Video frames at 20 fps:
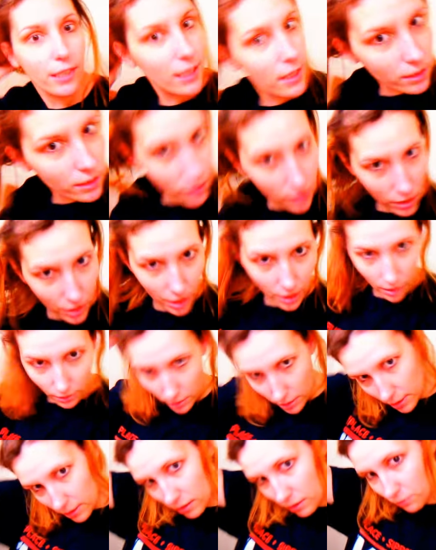It doesn't you know?
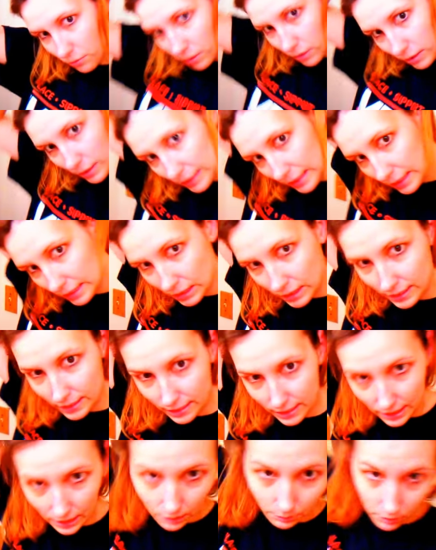It doesn't really
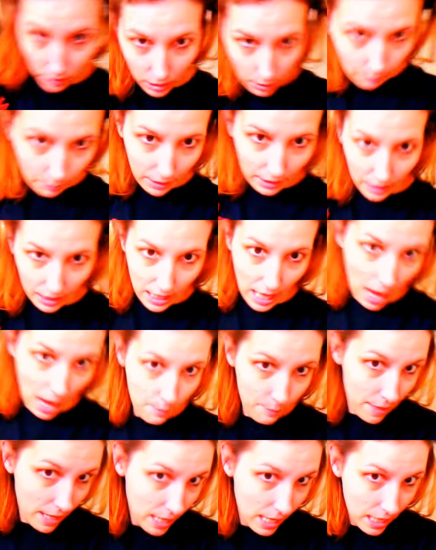seem to be
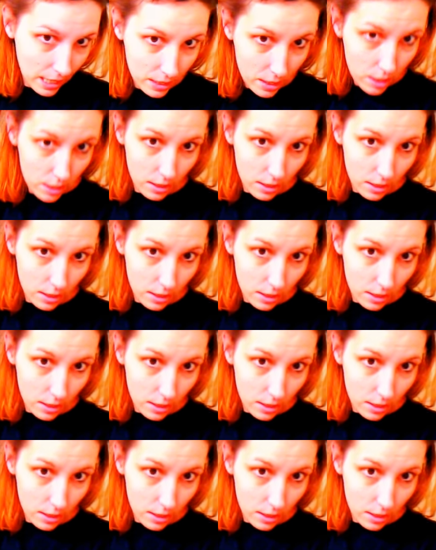that bad.